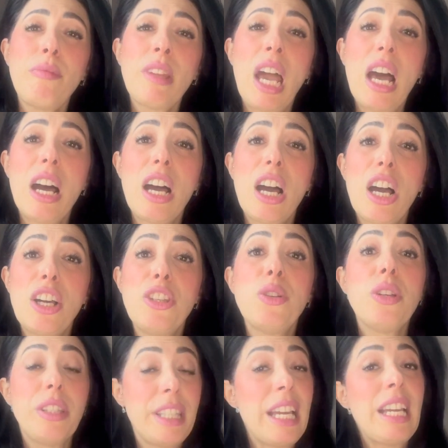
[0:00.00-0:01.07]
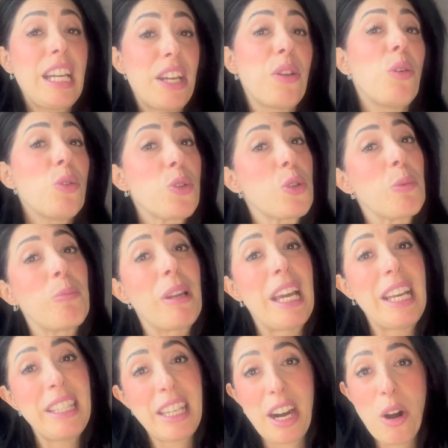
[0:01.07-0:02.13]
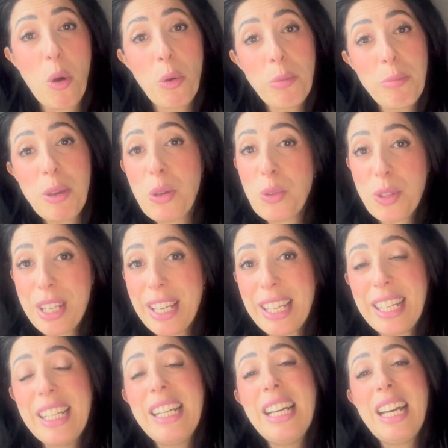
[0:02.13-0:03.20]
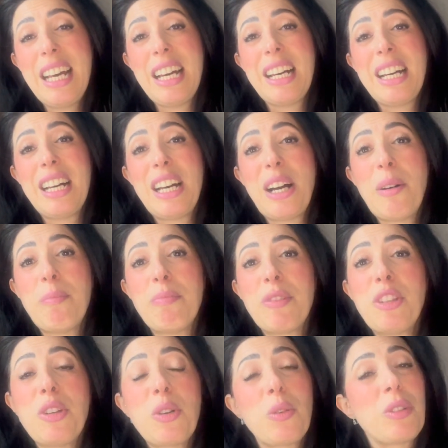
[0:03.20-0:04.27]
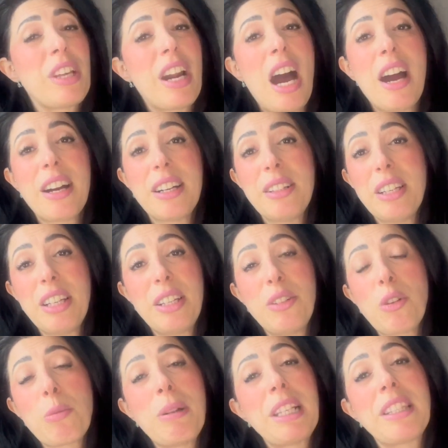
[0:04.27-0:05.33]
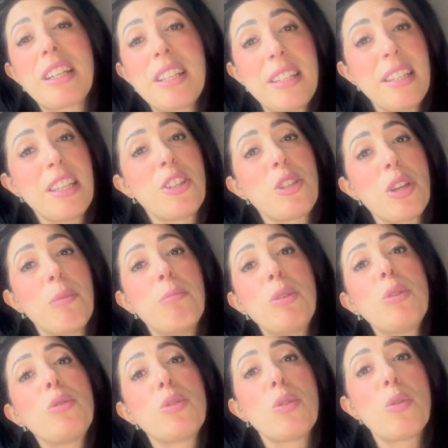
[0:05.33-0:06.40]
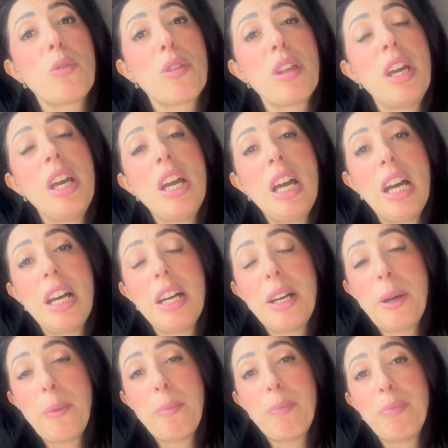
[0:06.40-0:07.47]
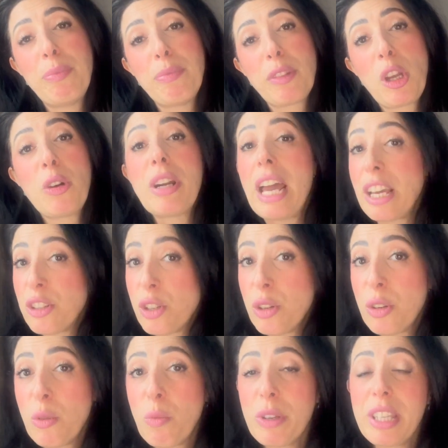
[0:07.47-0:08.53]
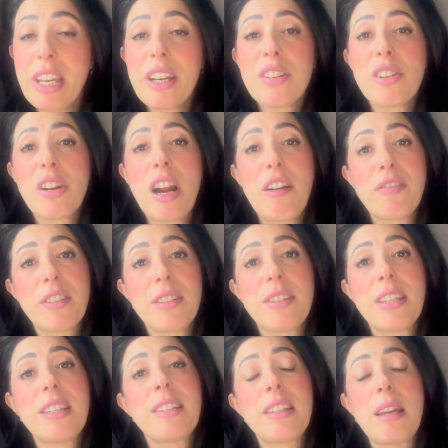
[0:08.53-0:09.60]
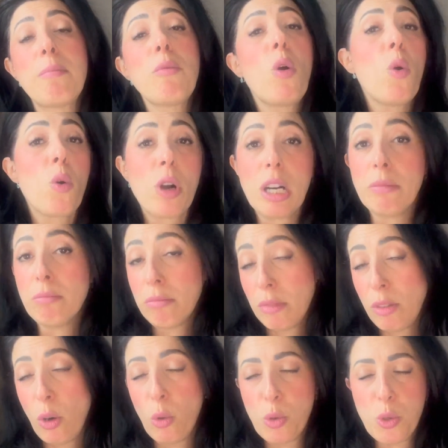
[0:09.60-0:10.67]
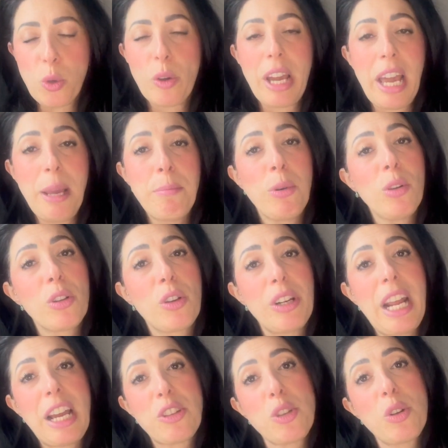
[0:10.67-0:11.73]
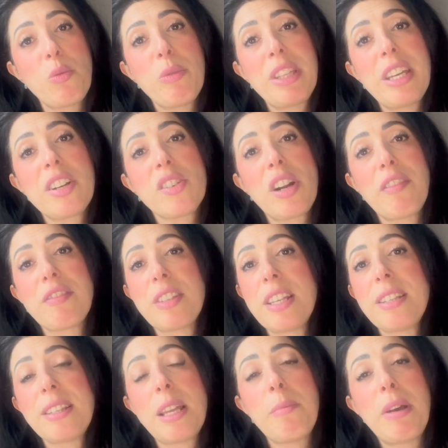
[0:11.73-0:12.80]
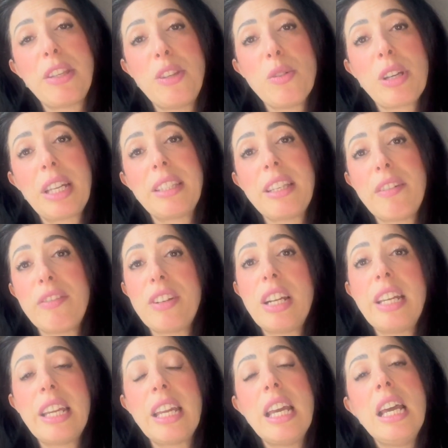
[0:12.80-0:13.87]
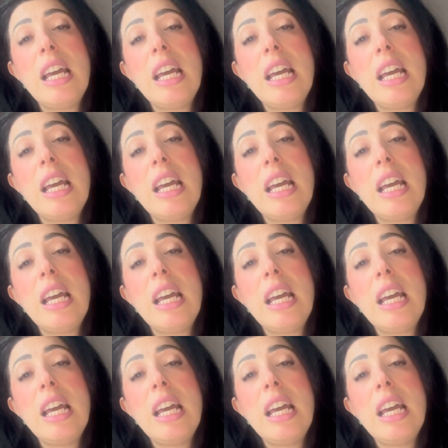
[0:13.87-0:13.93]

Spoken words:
They can also play their own music. There are normally there is this Bluetooth connection with the aircraft system, or also cable connection with the aircraft system, and you can definitely